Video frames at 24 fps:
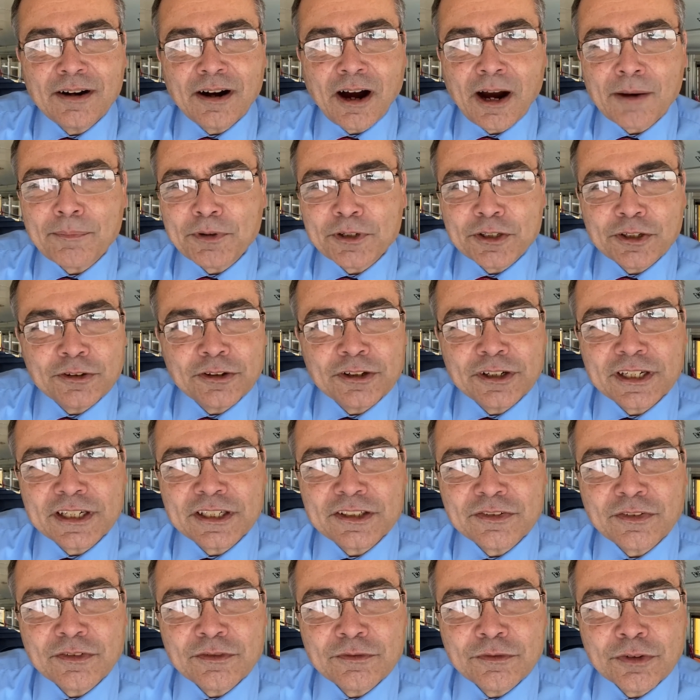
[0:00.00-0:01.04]

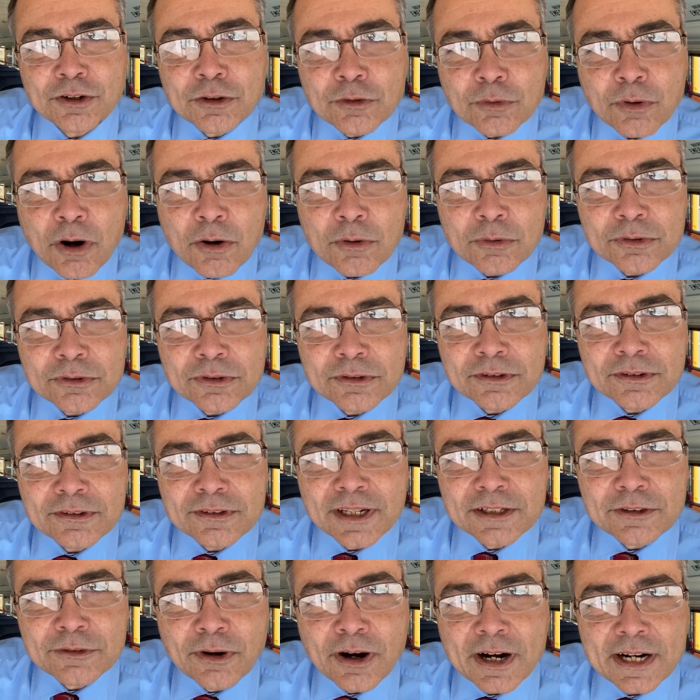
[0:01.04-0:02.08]
opportunities for growth.
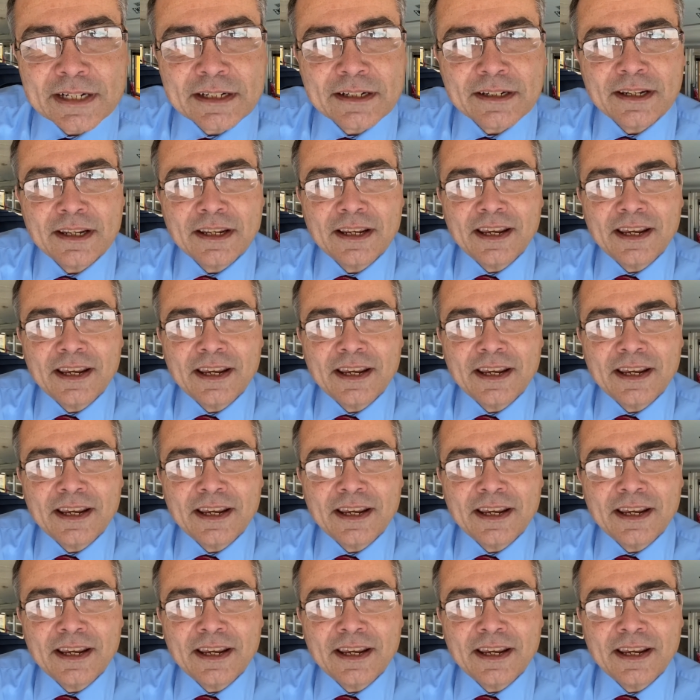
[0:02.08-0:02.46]
That's right.